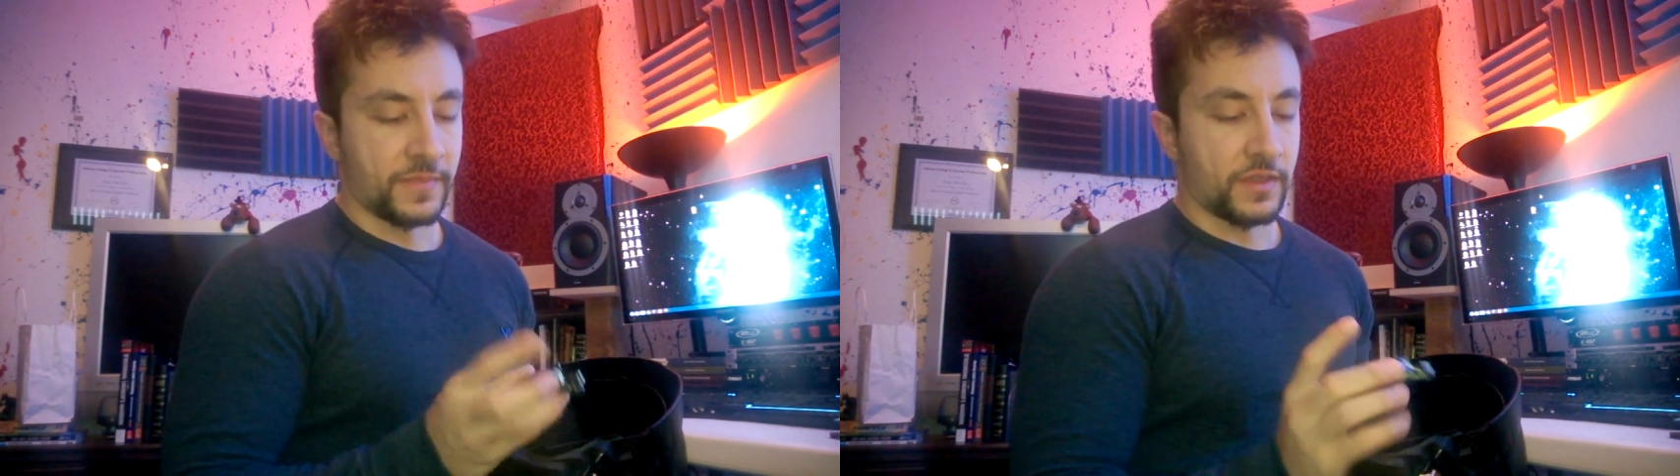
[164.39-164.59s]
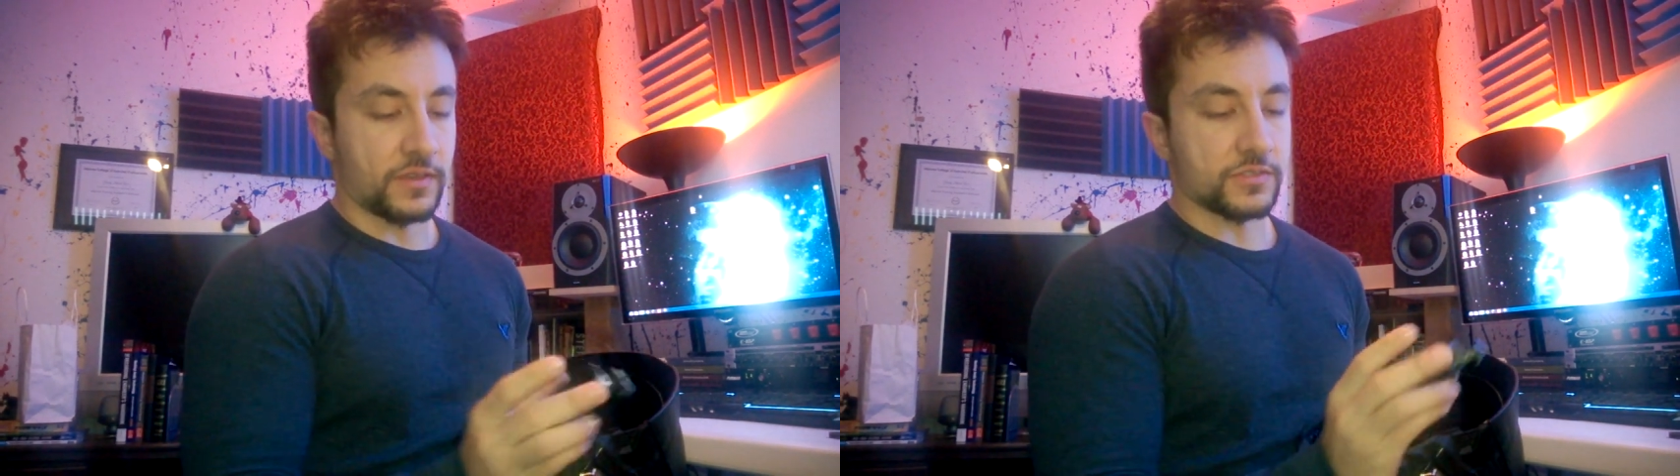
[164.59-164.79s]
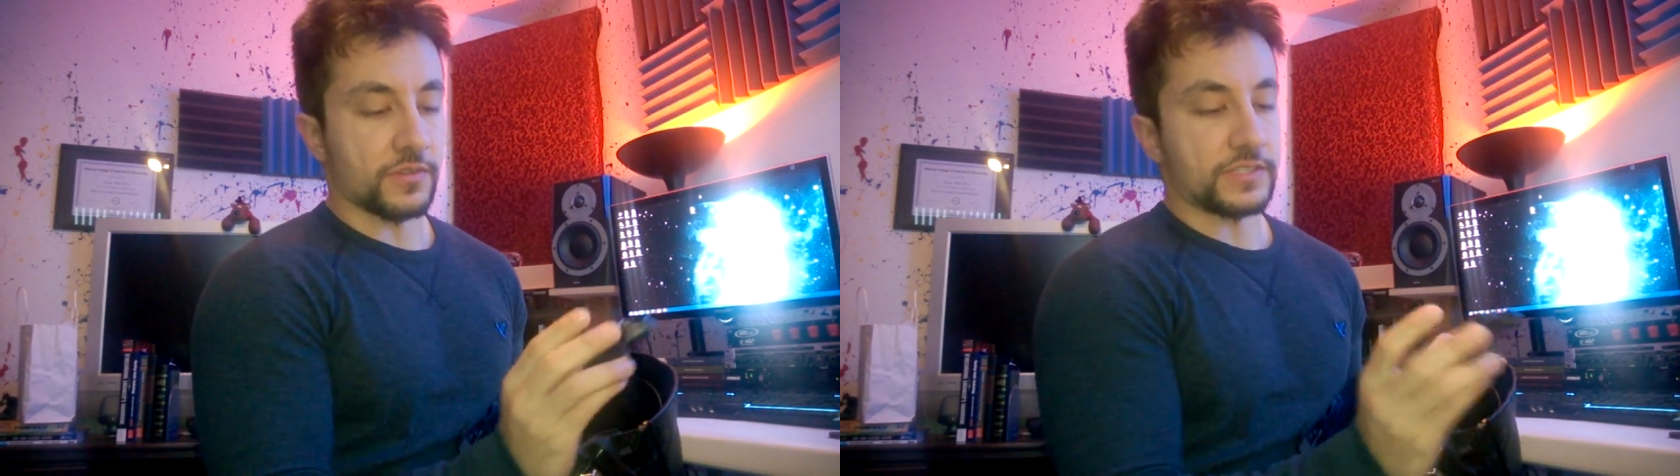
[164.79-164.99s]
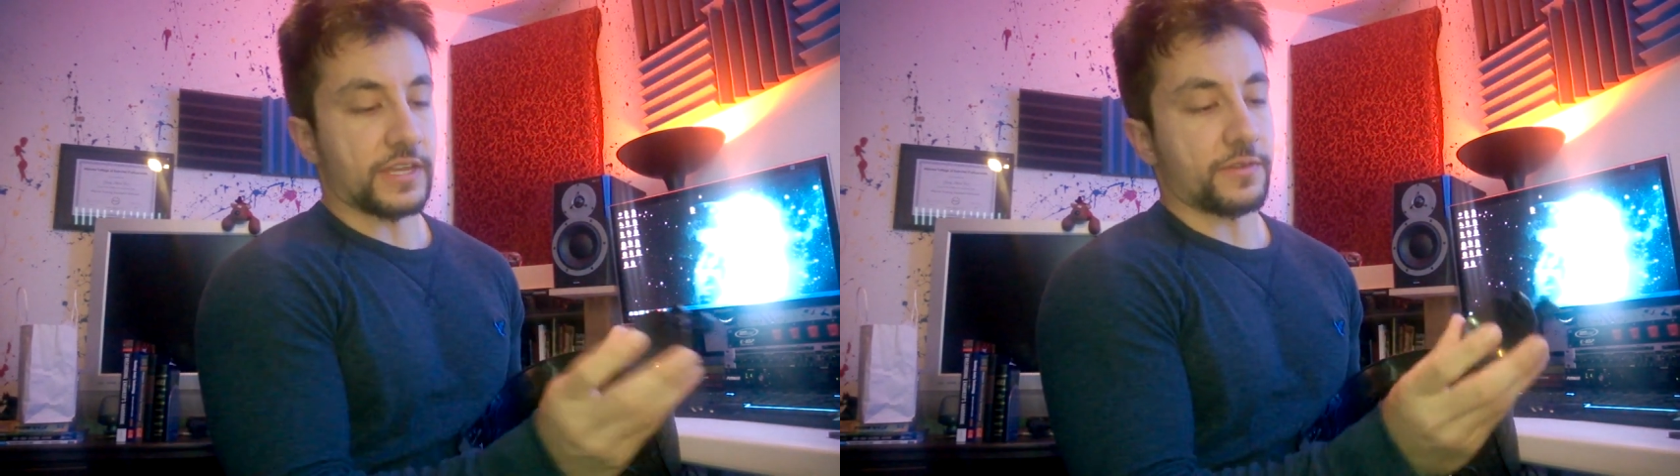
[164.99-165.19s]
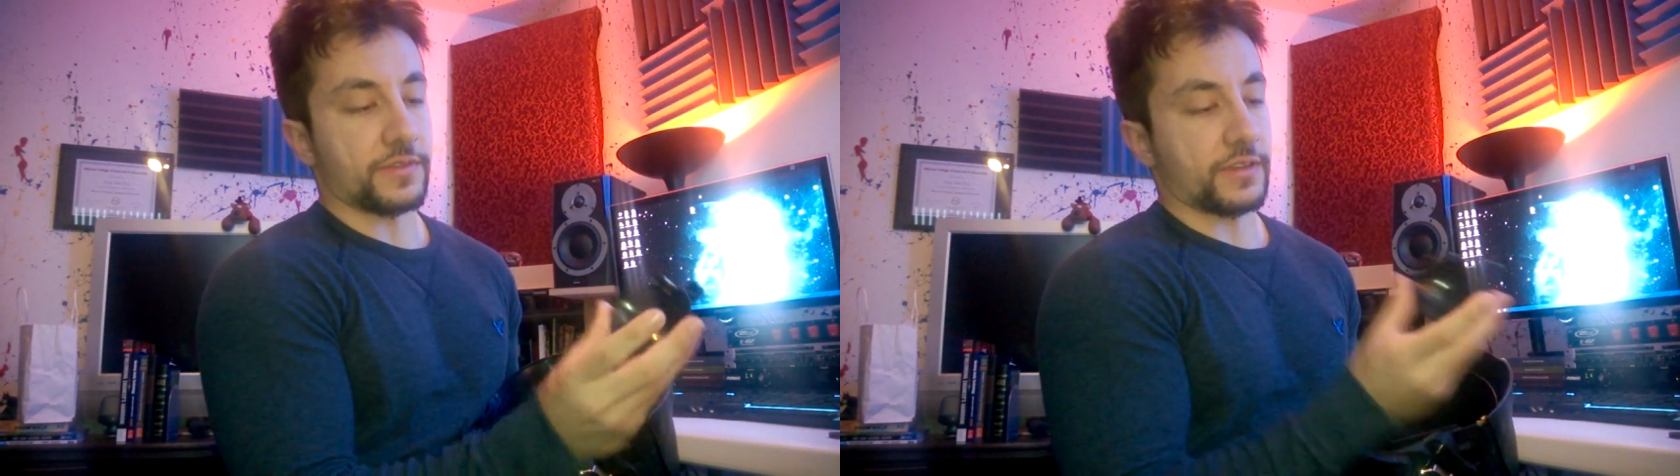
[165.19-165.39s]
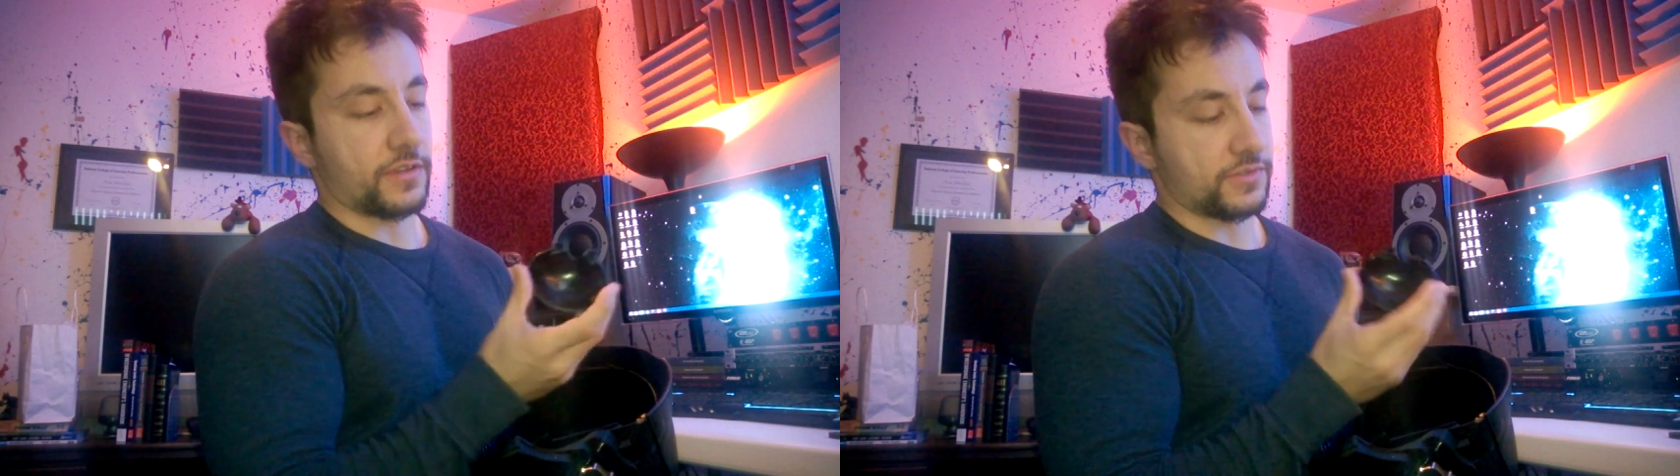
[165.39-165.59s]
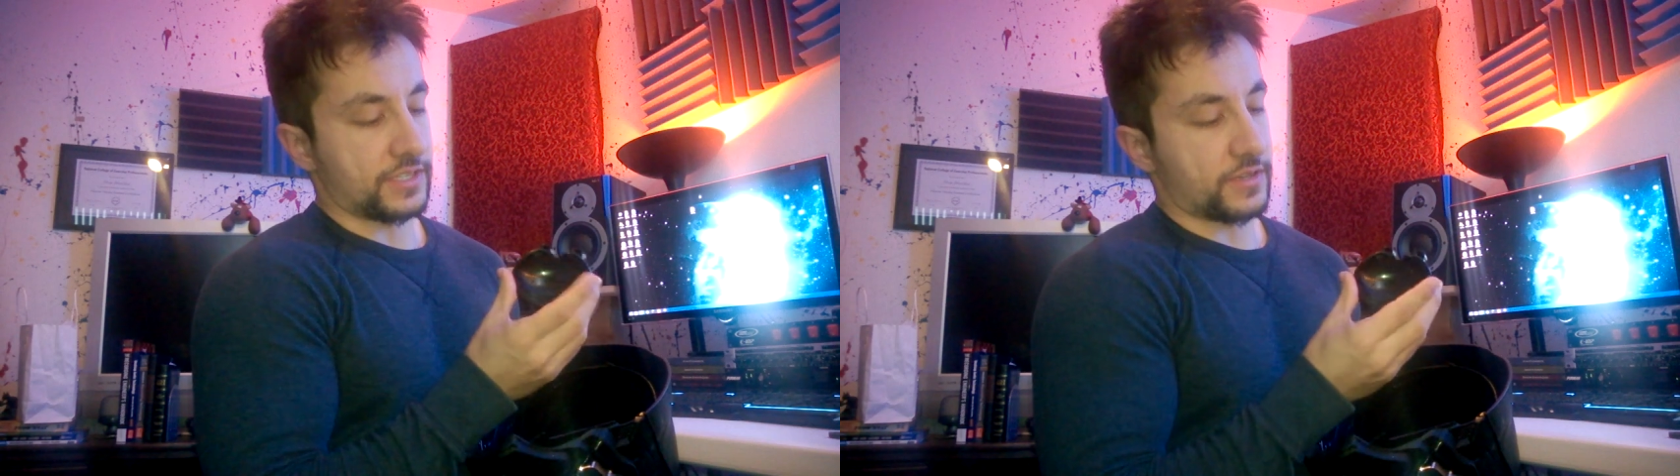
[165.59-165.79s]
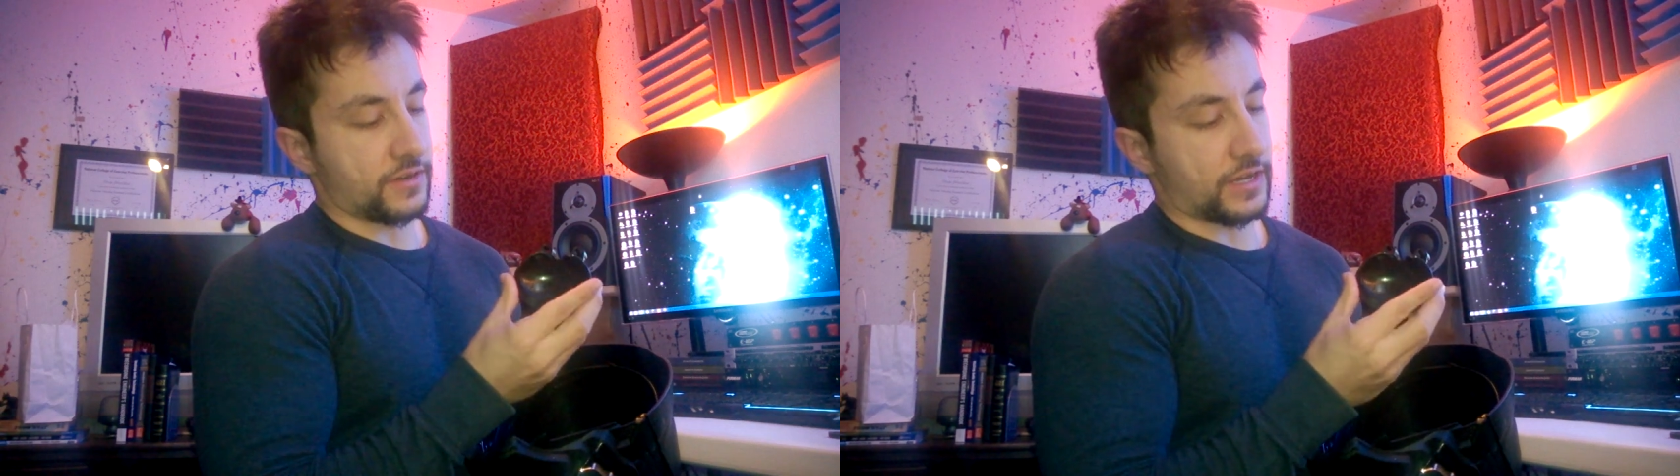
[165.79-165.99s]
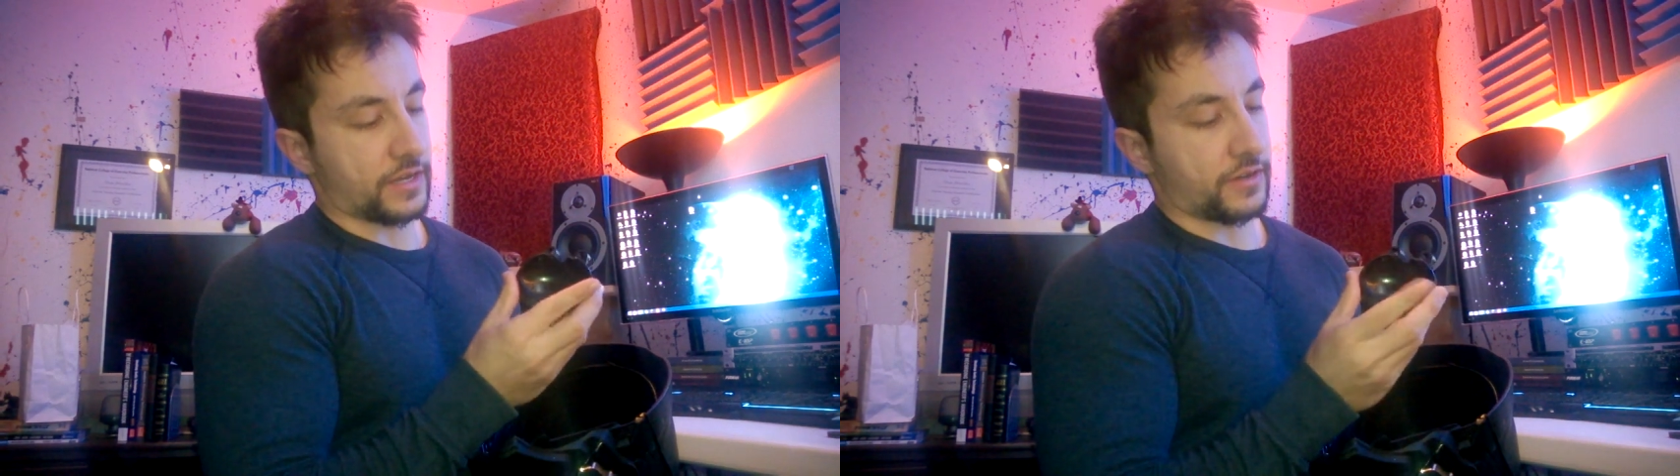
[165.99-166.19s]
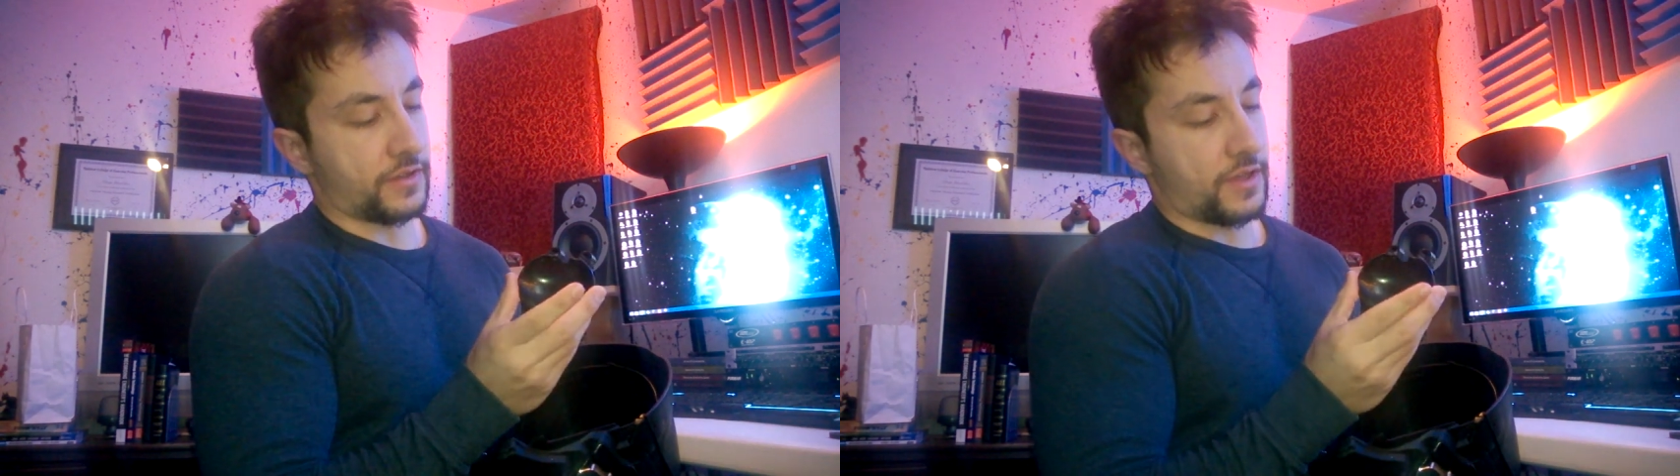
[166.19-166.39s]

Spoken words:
because all the sound that goes in there kind of